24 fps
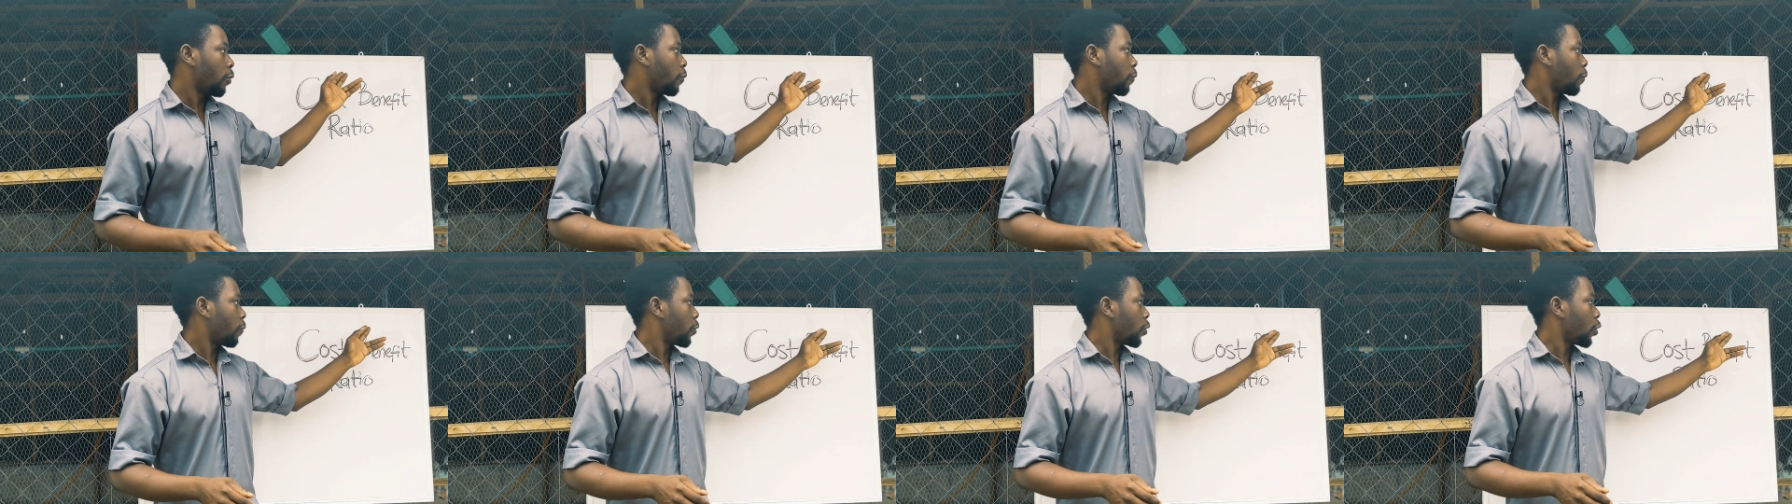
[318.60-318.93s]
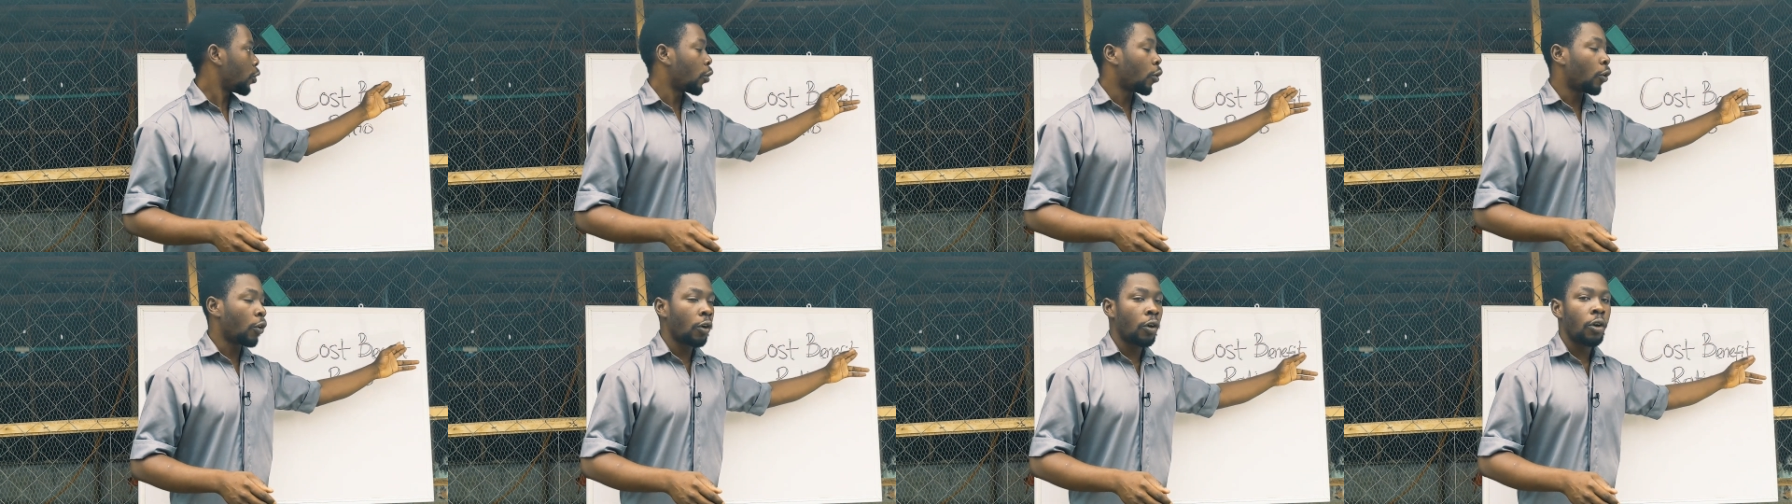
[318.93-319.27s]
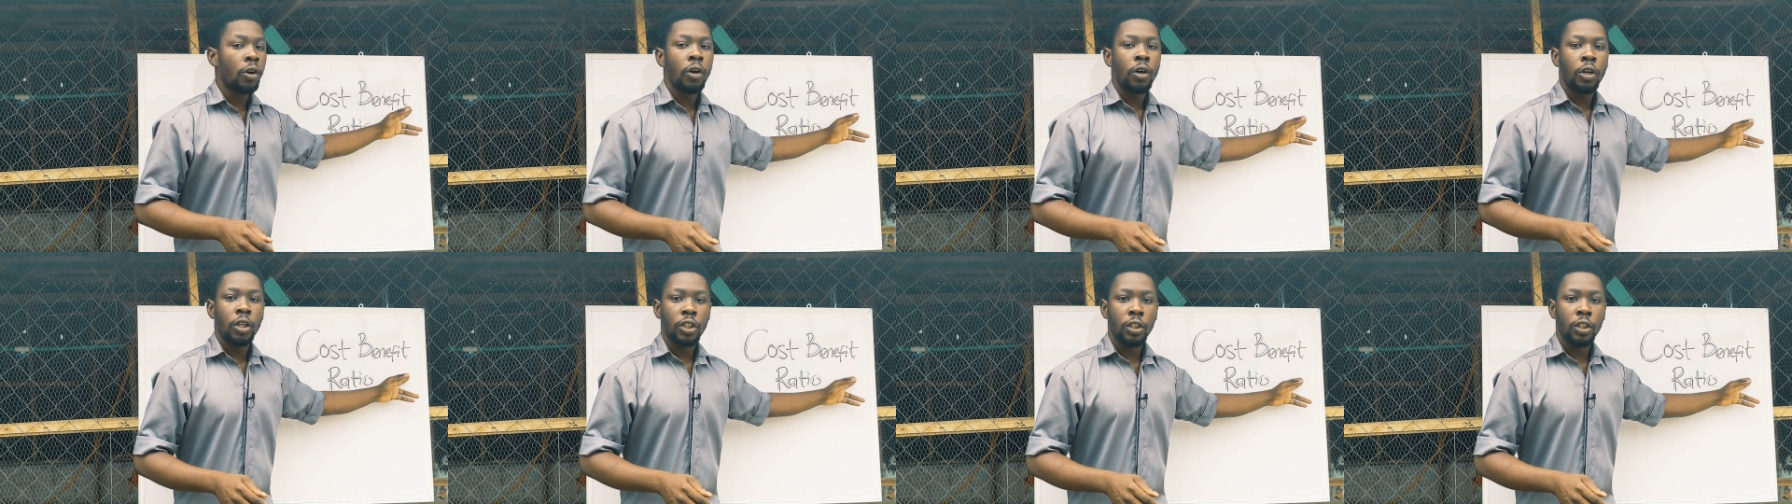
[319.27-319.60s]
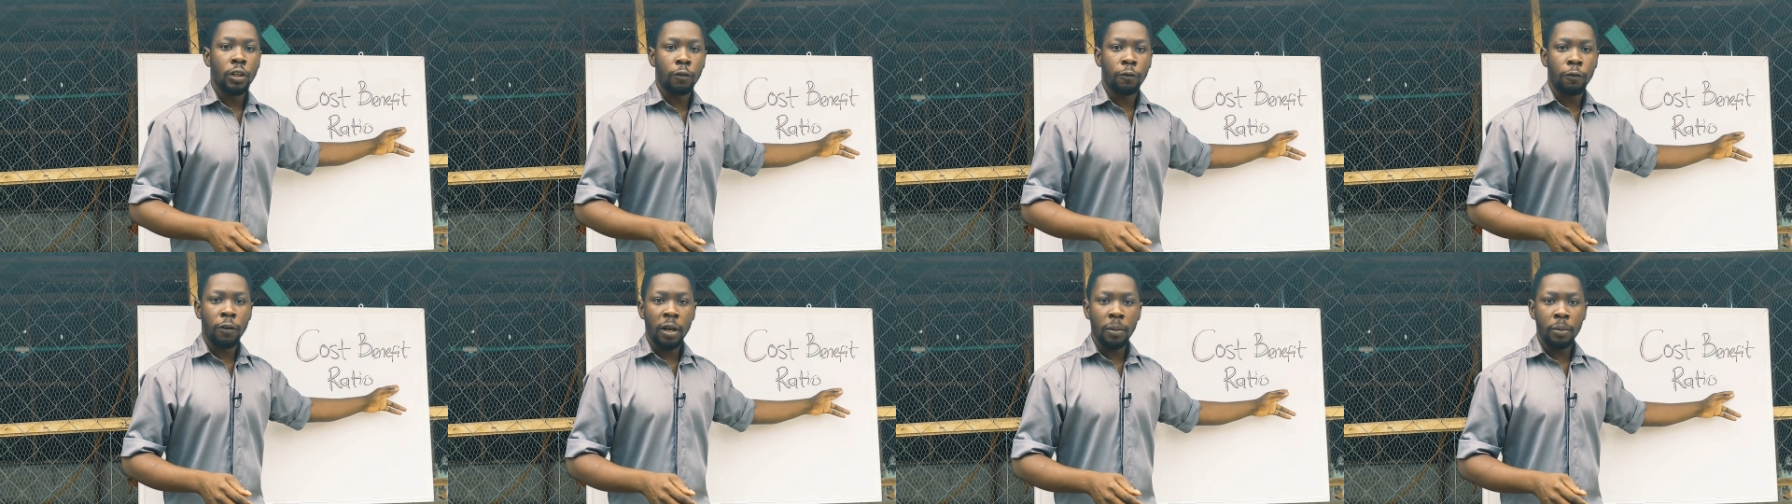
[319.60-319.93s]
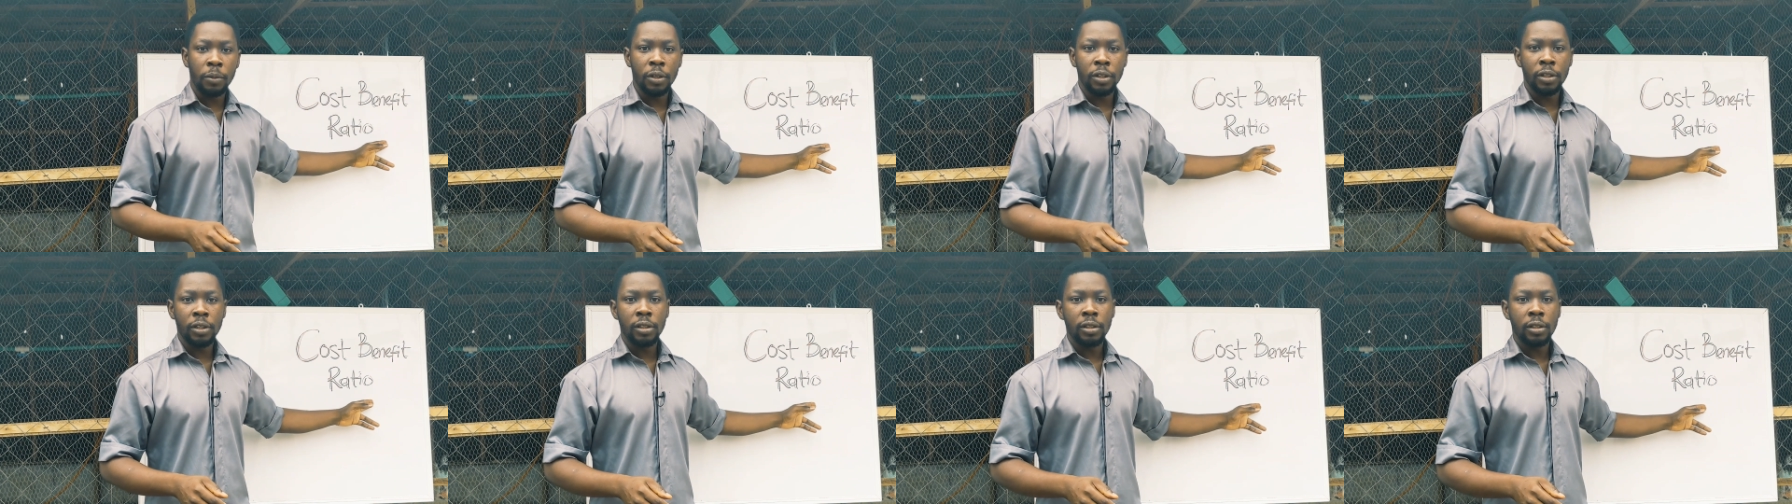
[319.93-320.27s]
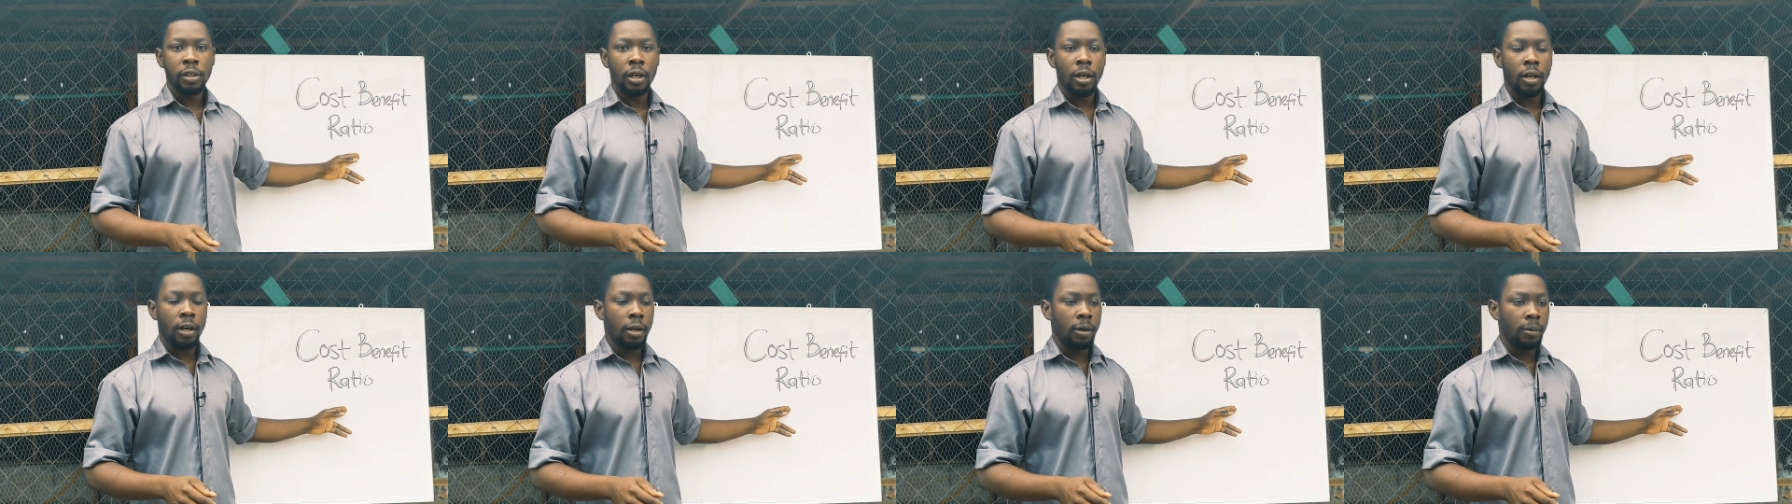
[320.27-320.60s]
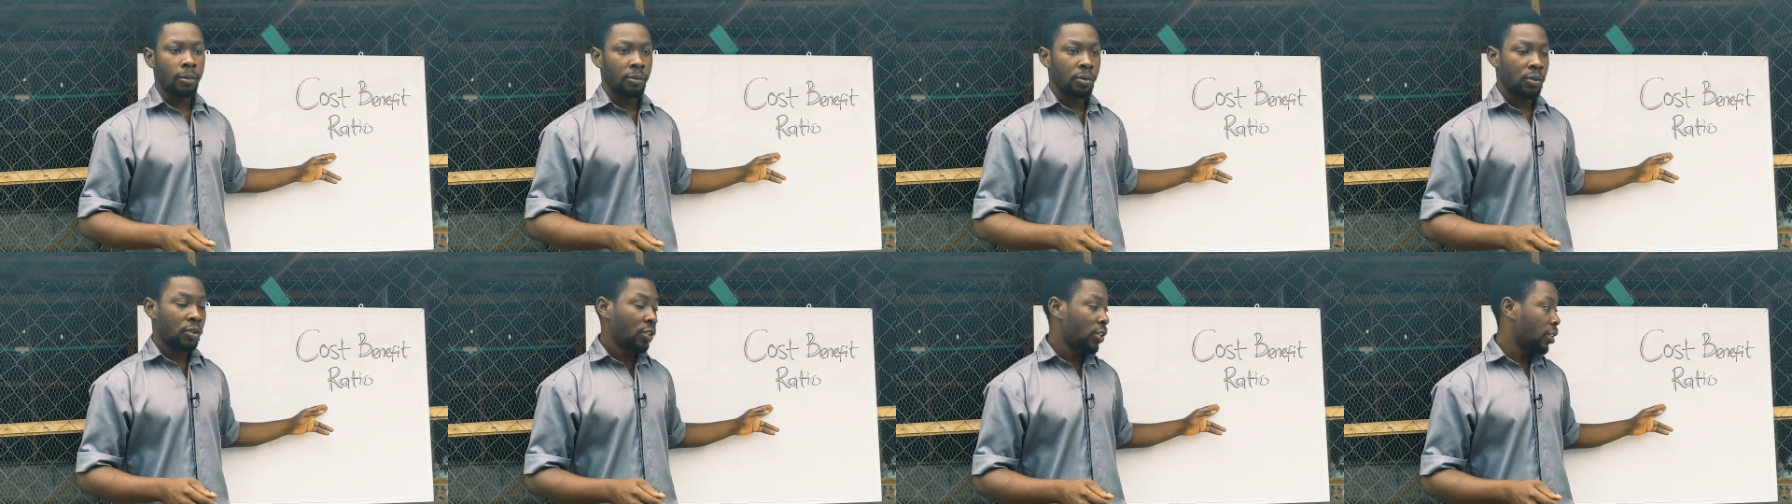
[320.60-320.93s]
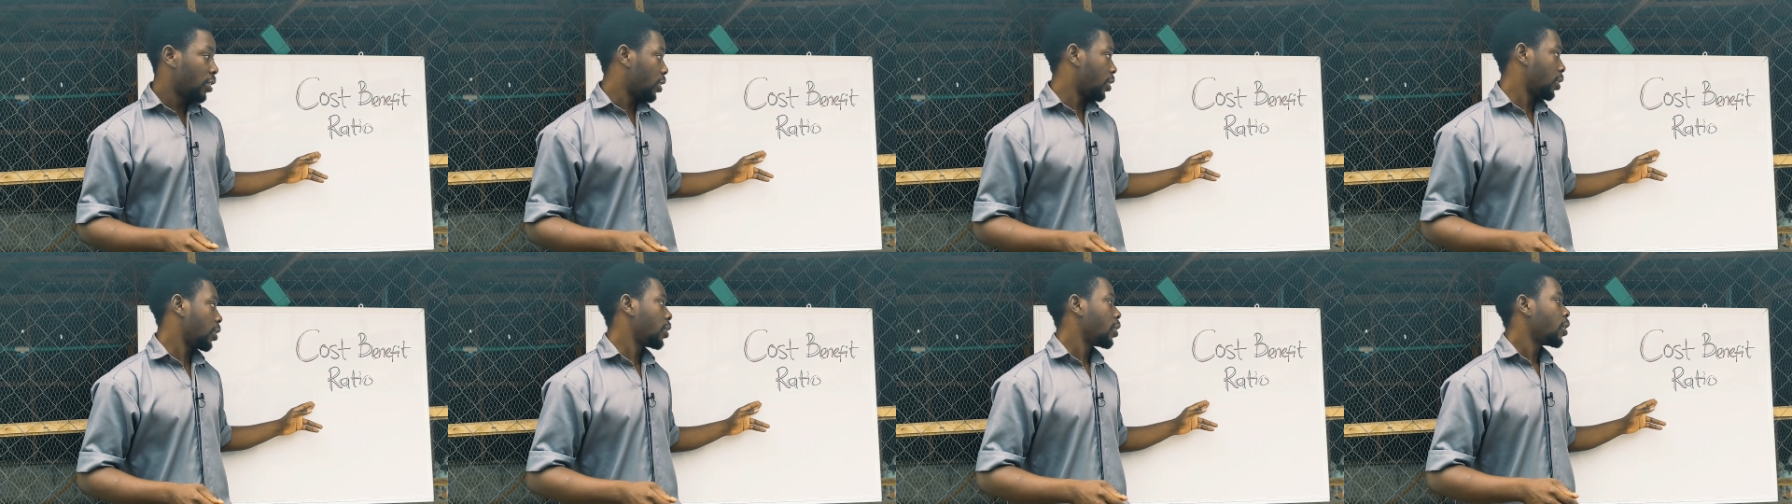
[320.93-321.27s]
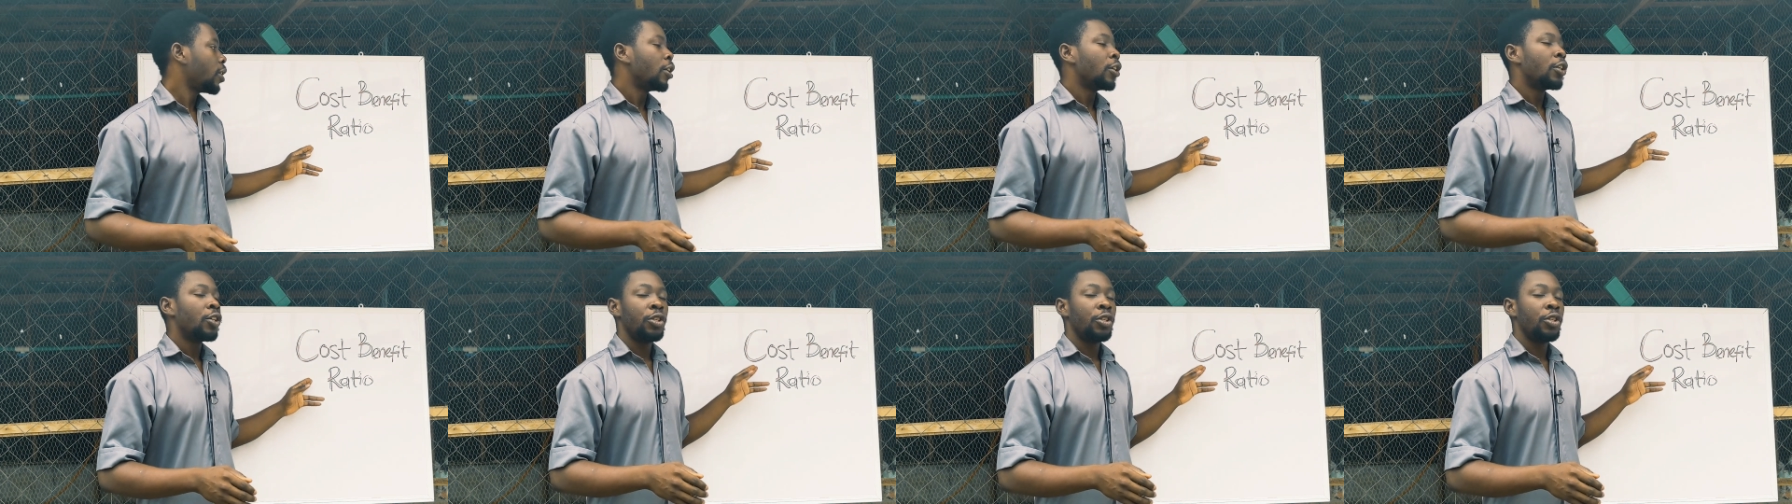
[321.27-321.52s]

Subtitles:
of your farming season,